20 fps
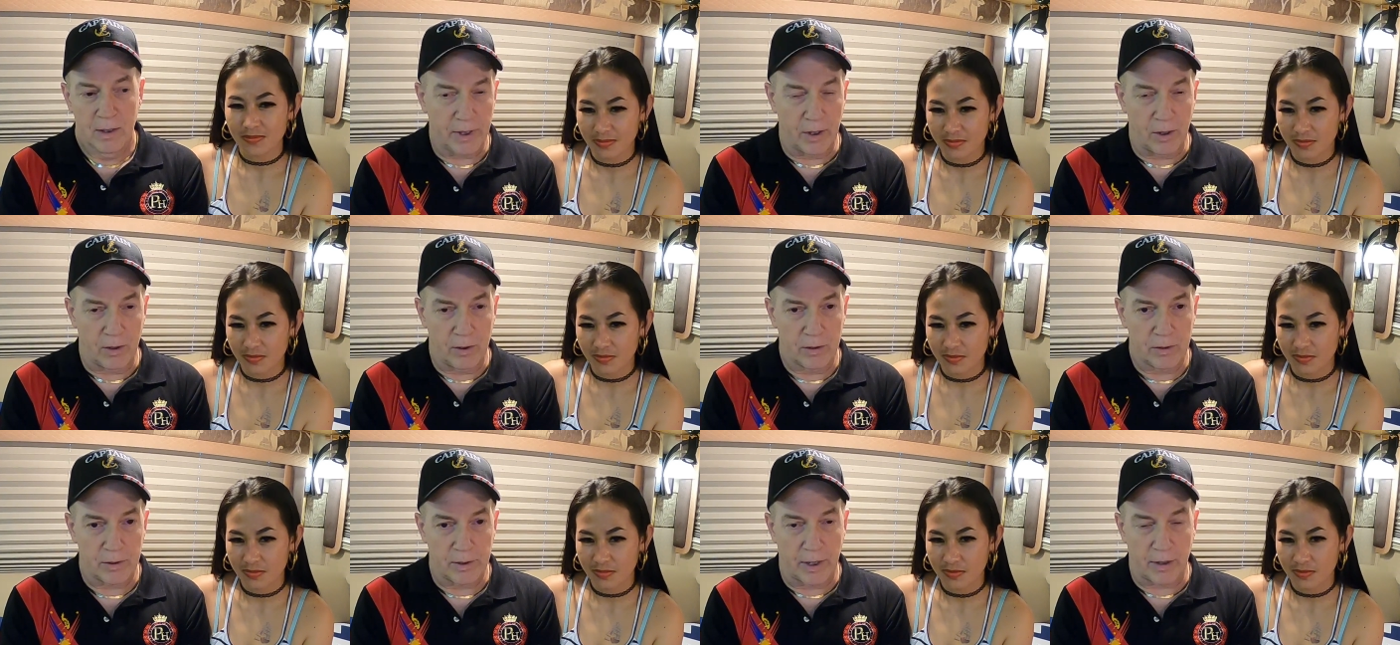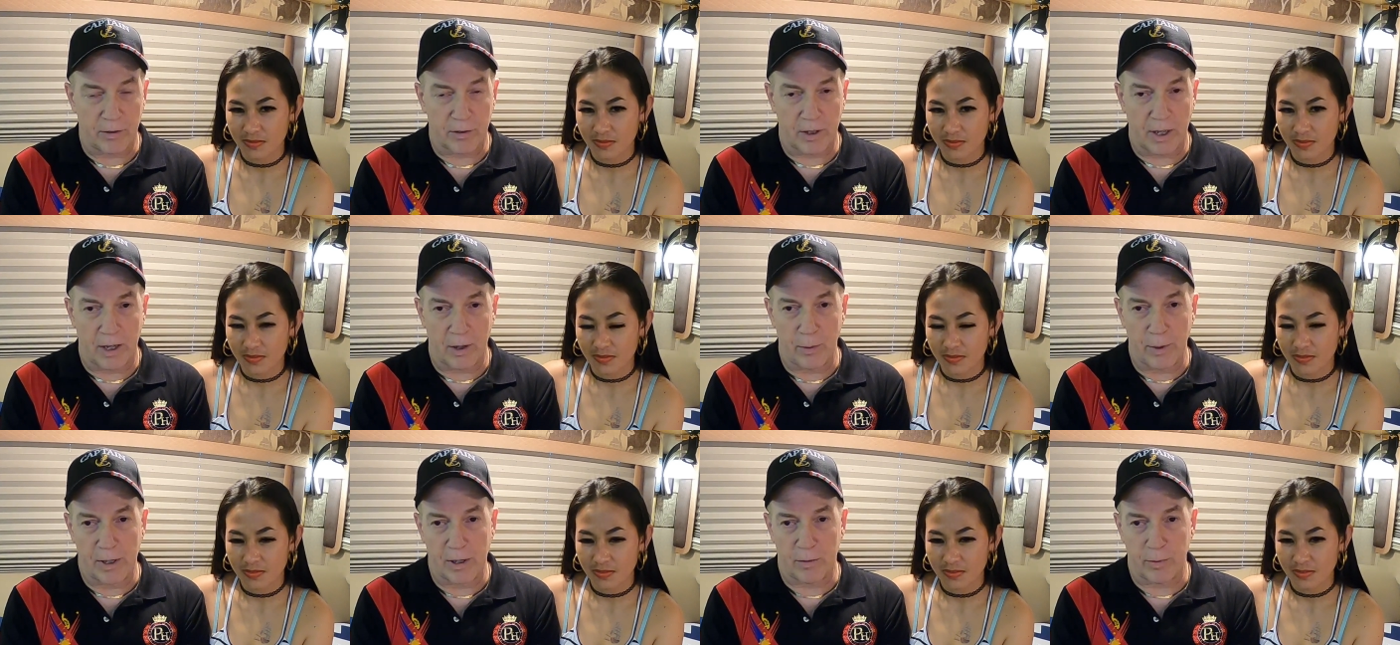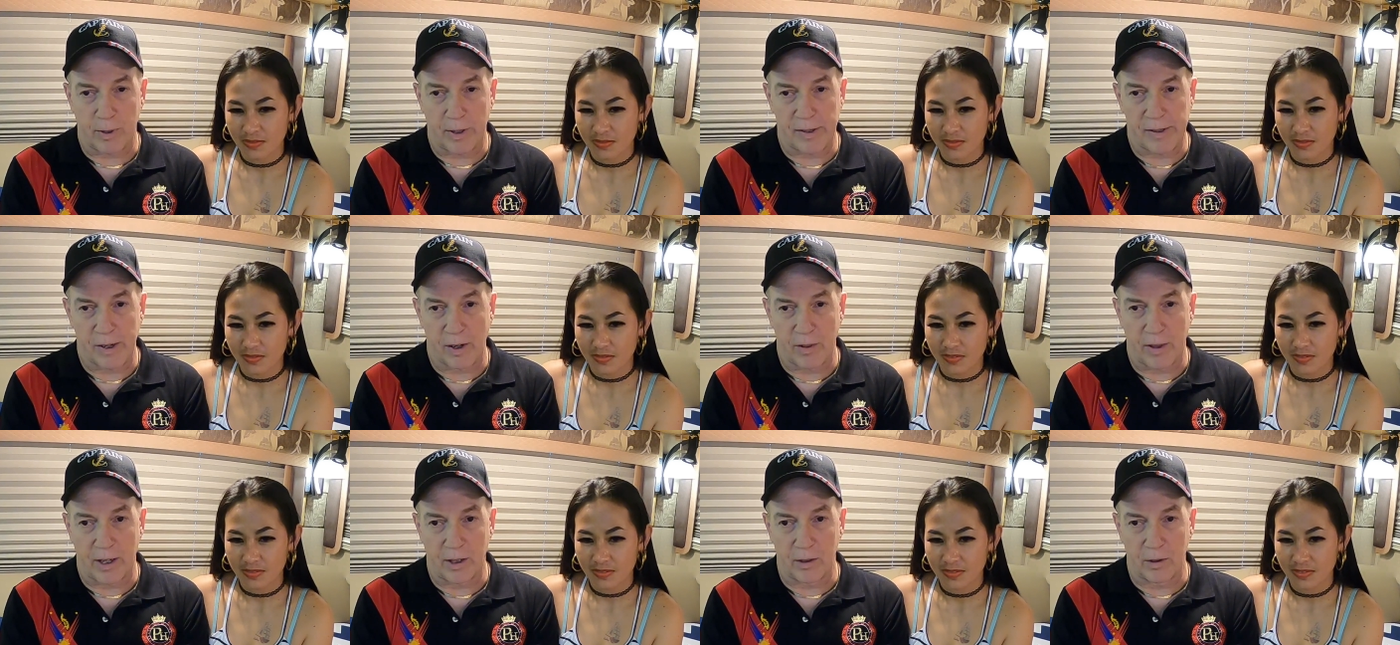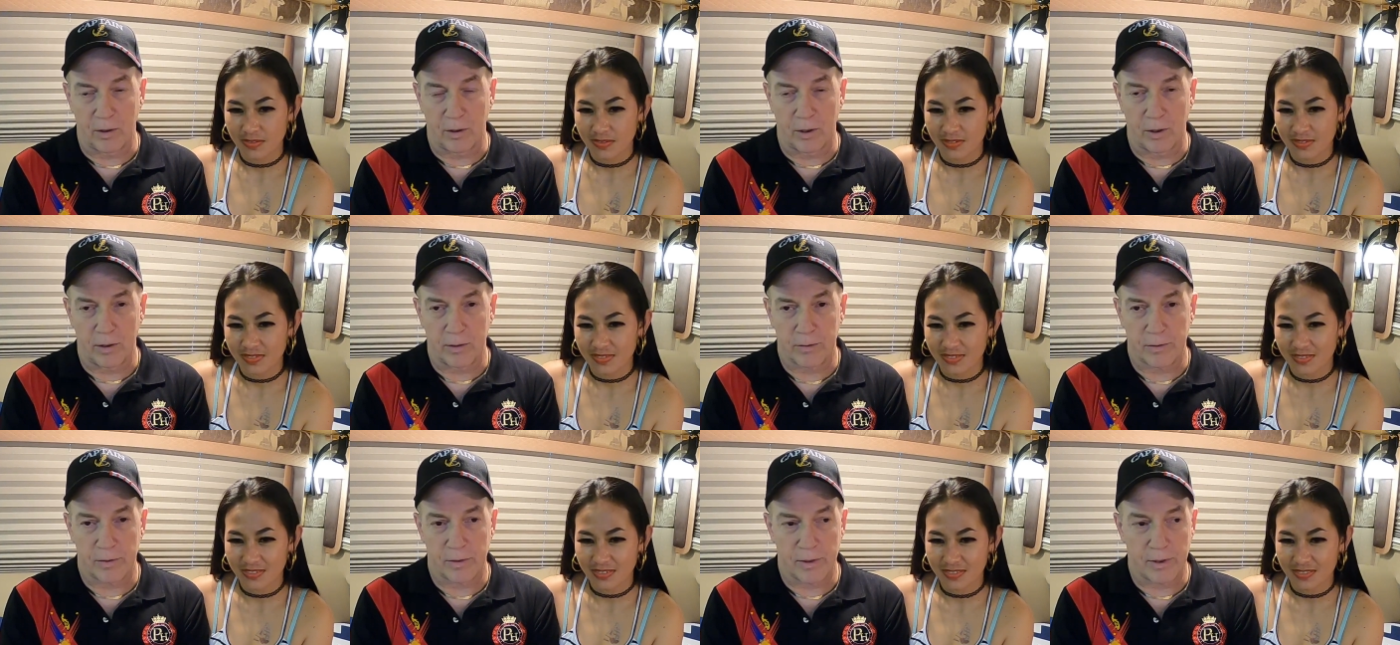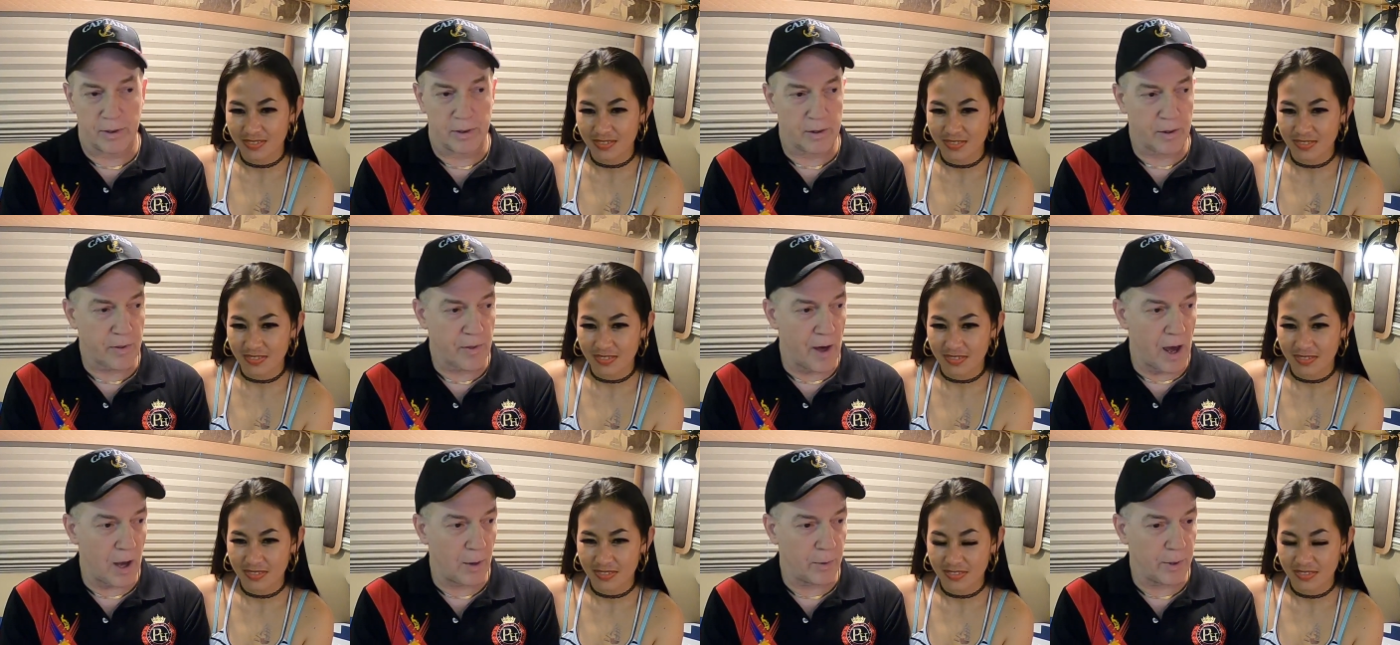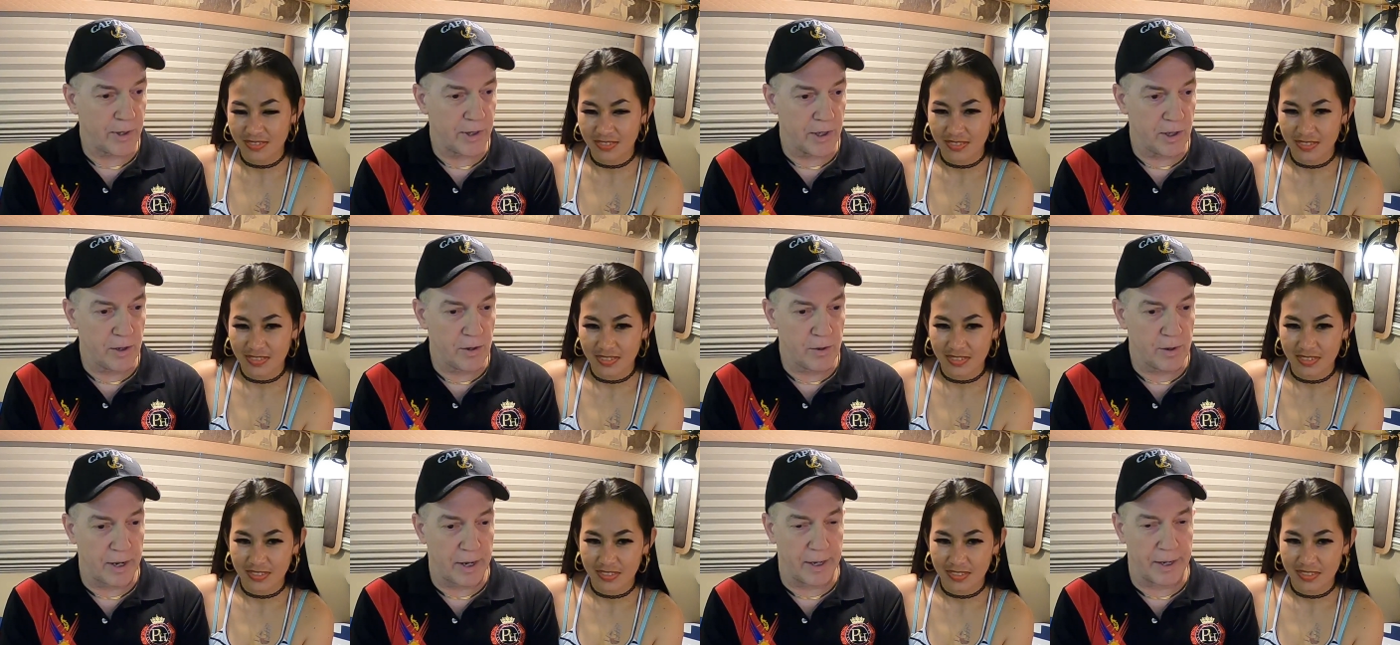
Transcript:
Speaker 1: You know, that's kind of, we just want to share that little thought with you.